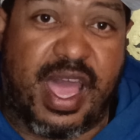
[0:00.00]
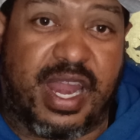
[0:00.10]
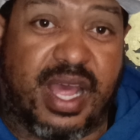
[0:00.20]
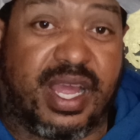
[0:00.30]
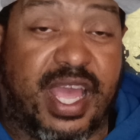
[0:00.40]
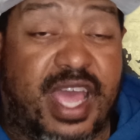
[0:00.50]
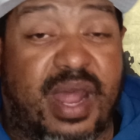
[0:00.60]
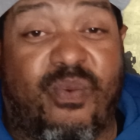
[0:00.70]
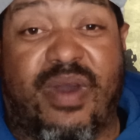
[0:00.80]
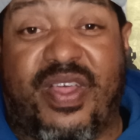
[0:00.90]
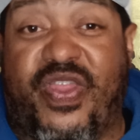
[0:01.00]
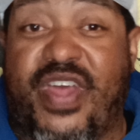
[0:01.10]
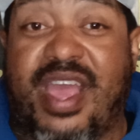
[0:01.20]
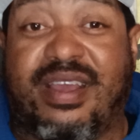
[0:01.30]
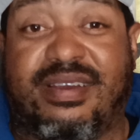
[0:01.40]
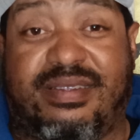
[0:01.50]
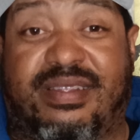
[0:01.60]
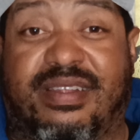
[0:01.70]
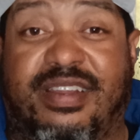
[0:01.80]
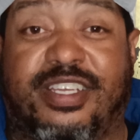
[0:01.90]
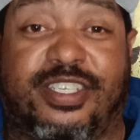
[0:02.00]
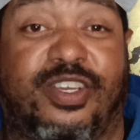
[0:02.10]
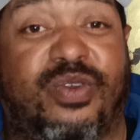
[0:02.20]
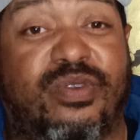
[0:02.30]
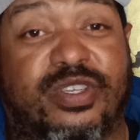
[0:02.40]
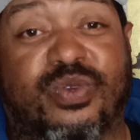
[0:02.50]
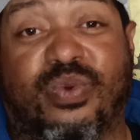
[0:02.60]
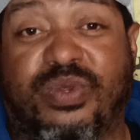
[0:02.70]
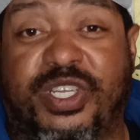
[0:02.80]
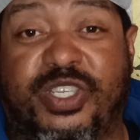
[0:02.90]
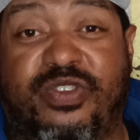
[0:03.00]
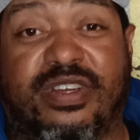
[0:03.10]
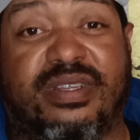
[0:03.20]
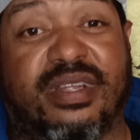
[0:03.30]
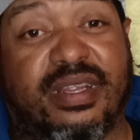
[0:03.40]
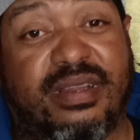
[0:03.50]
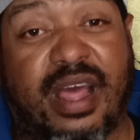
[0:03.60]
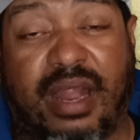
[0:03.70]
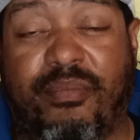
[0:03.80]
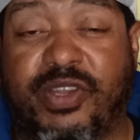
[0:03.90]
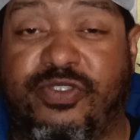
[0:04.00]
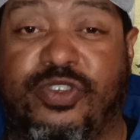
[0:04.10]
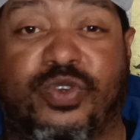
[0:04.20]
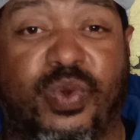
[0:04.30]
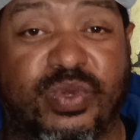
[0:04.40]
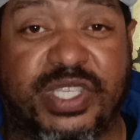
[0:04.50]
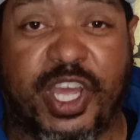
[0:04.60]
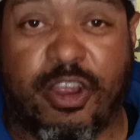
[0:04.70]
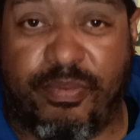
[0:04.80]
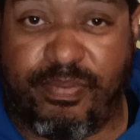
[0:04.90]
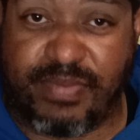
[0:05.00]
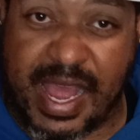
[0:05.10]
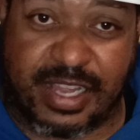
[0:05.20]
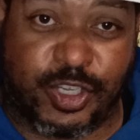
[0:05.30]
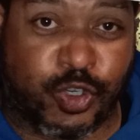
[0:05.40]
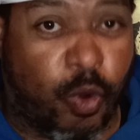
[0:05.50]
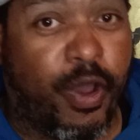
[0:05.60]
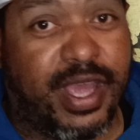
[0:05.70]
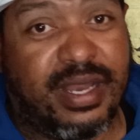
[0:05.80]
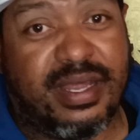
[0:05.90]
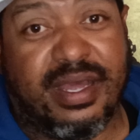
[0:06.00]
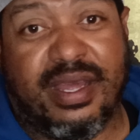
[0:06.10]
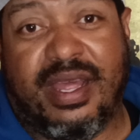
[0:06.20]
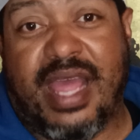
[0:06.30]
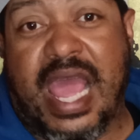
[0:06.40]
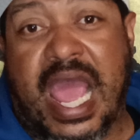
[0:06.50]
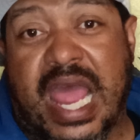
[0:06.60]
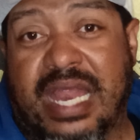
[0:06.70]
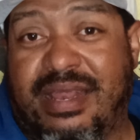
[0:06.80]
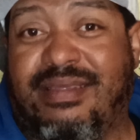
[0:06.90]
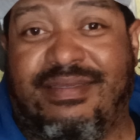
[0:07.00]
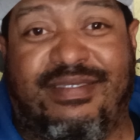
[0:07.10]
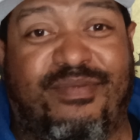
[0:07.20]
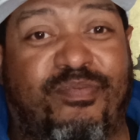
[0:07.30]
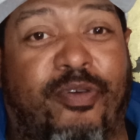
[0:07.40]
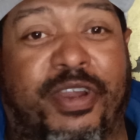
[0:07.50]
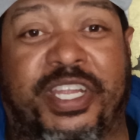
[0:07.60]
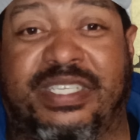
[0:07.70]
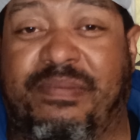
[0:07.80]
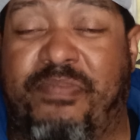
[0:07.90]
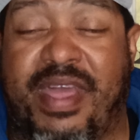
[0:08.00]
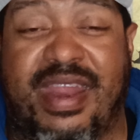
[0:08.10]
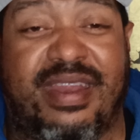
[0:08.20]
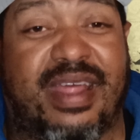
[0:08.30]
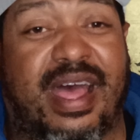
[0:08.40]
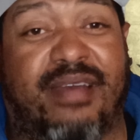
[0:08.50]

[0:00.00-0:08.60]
And again, I want to thank the Niskayuna School District, the elementary schools there that joined and participated.